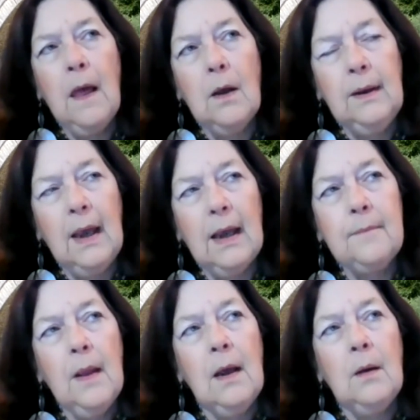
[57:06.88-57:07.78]
Okay.
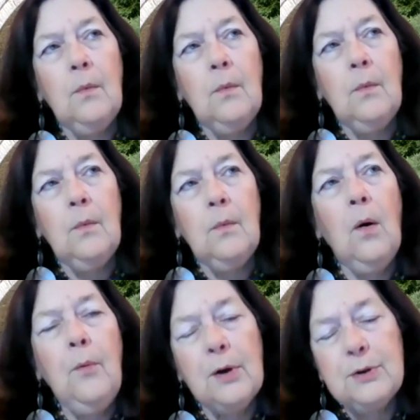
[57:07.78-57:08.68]
Well, all
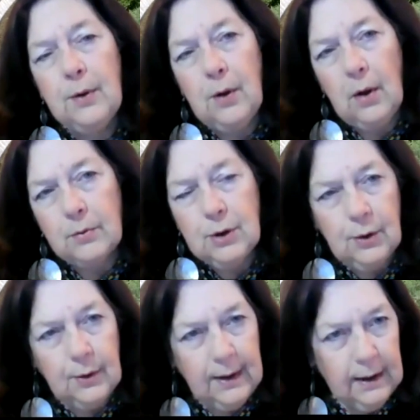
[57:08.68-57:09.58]
boys would go to
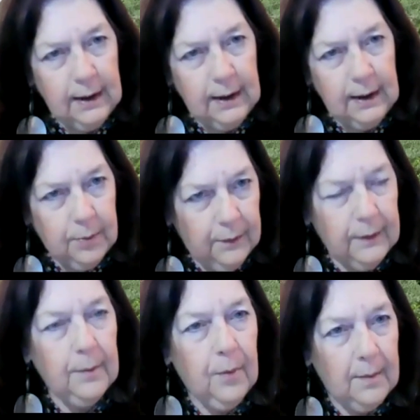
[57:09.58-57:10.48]
learn Hebrew for
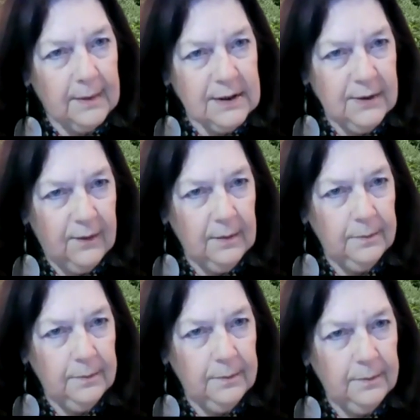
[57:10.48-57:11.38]
their bar mitzvah.
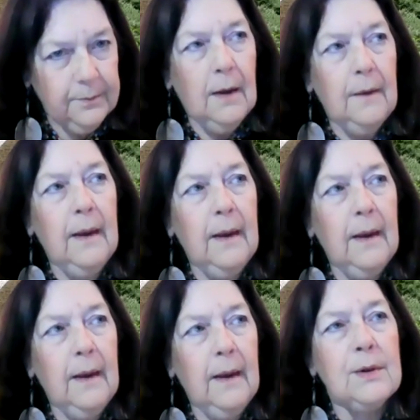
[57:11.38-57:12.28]
There
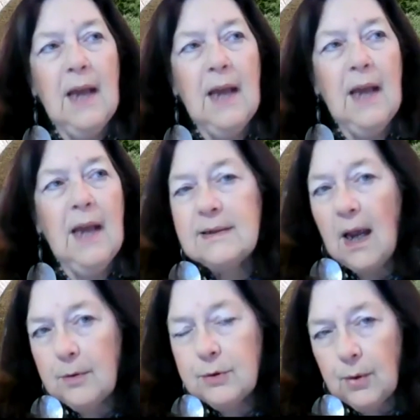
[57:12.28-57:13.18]
was not a
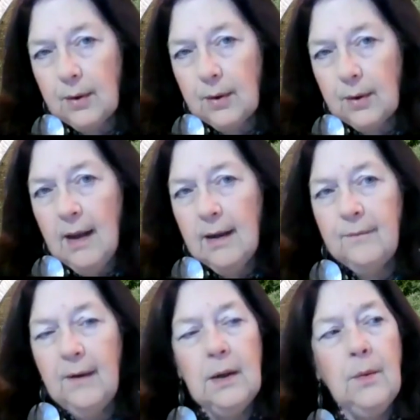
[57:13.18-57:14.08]
Talmud Torah.
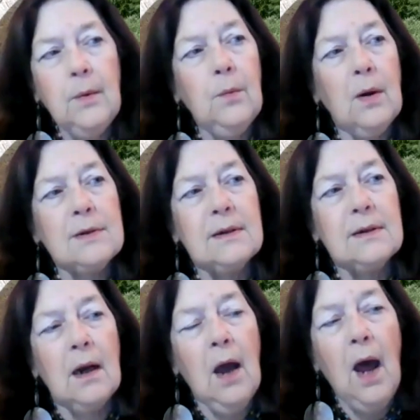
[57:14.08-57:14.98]
If anyone
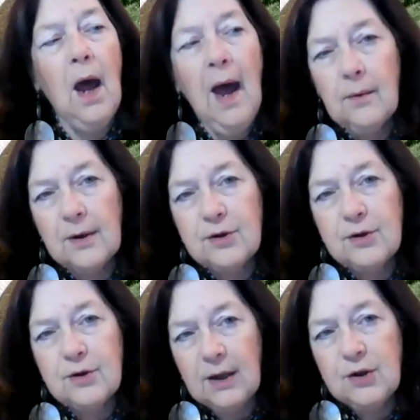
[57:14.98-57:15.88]
wanted a higher
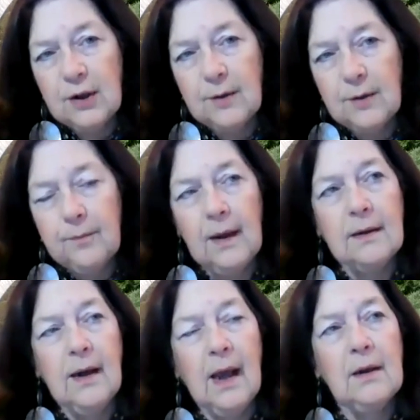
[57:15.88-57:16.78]
education
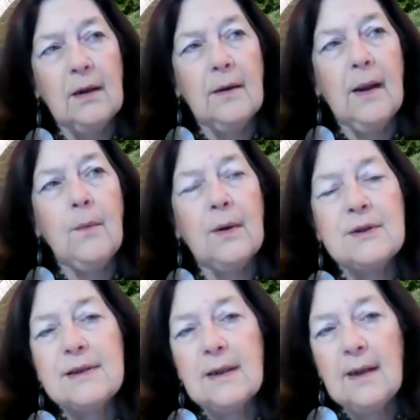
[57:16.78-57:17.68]
in Yanina, they went
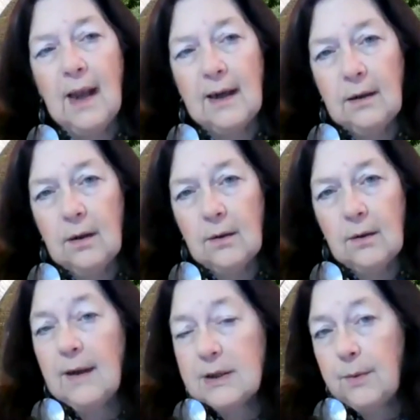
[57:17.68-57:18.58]
to Salonika,
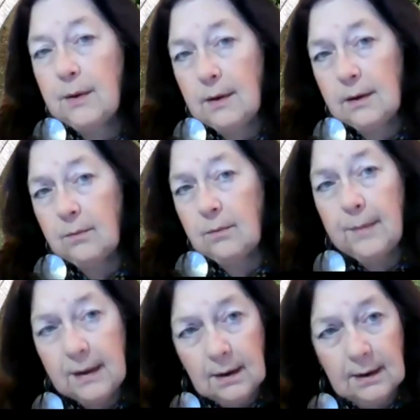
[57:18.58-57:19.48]
and that's where the
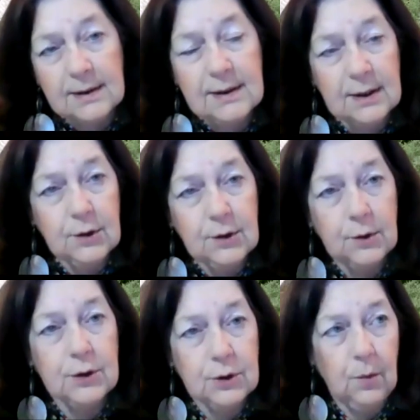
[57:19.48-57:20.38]
rabbinical
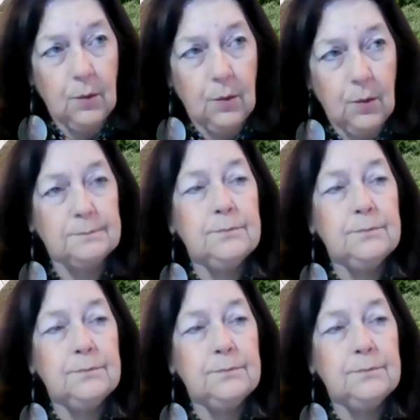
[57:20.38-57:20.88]
institutions were.